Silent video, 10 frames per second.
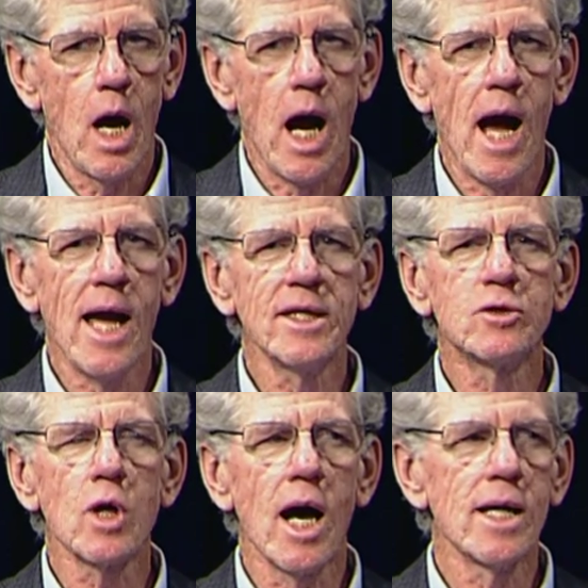
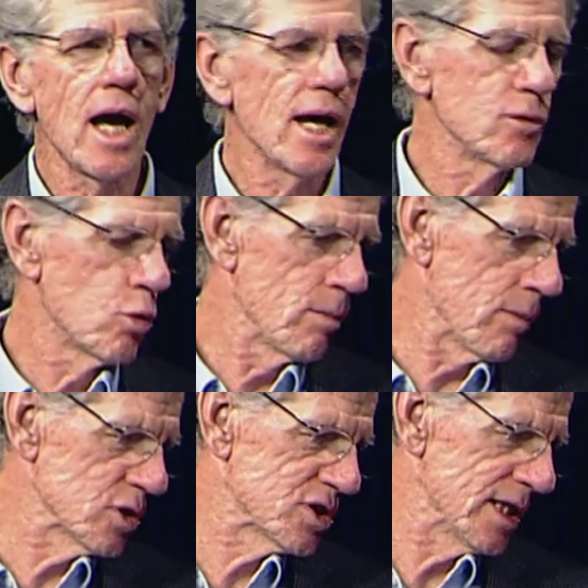I
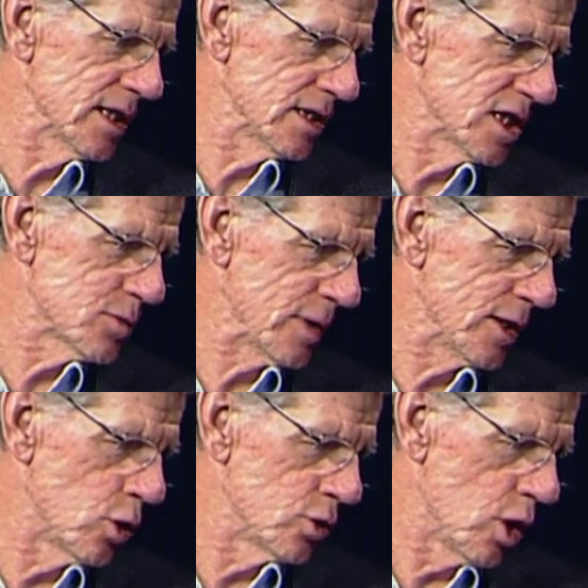remember seeing a list, but I
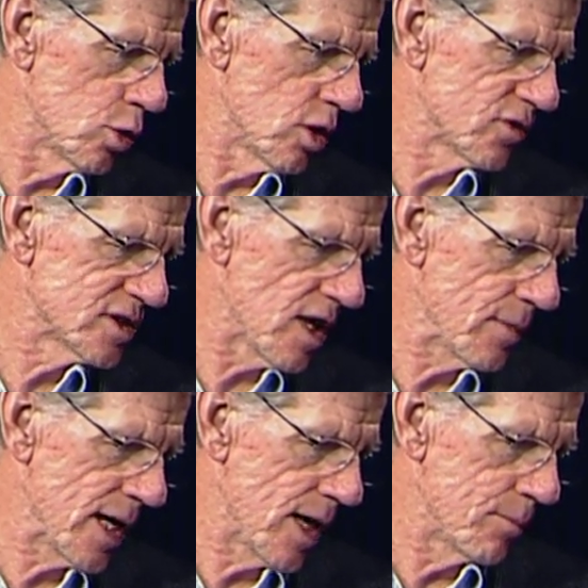don't know it off the top of my
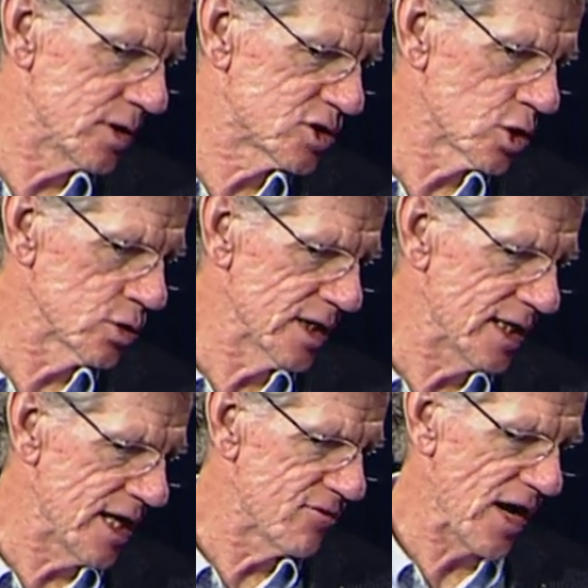head. But
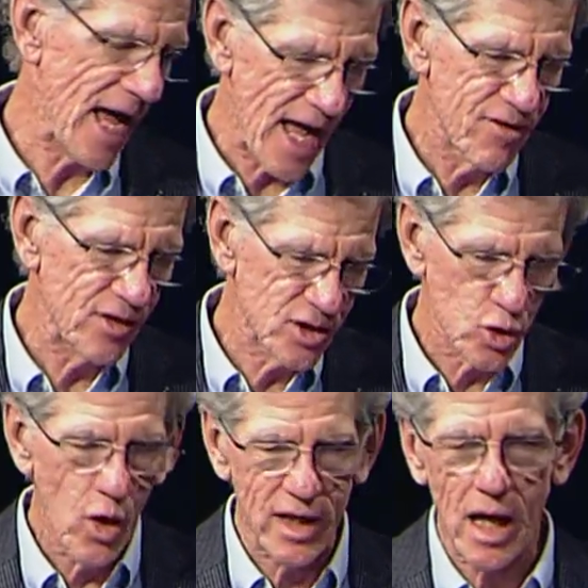certainly, if I
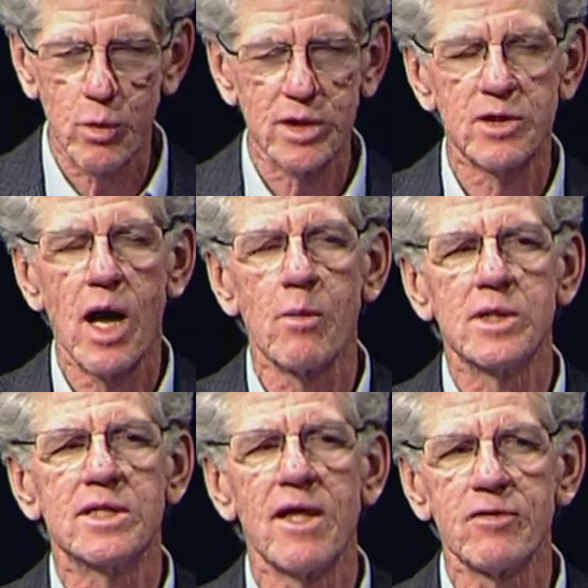saw that, I
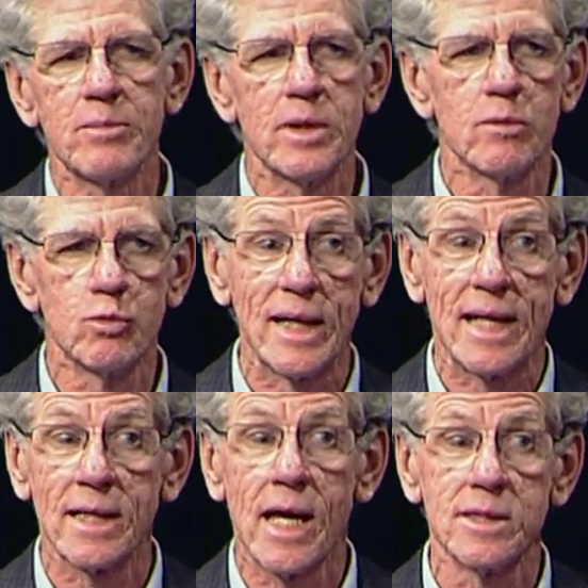would definitely
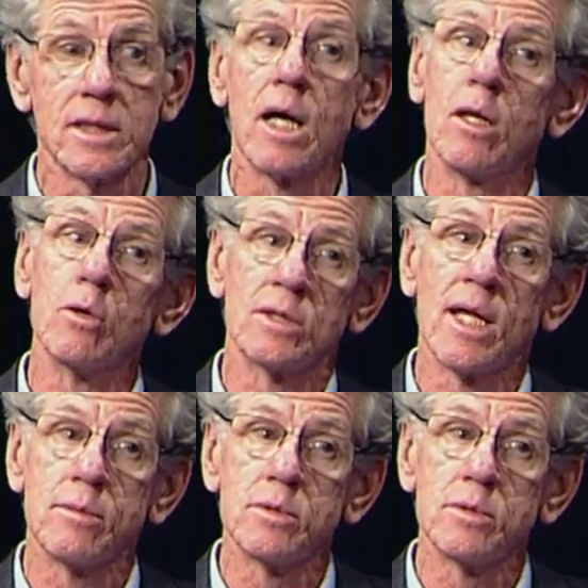recognize a lot of those names.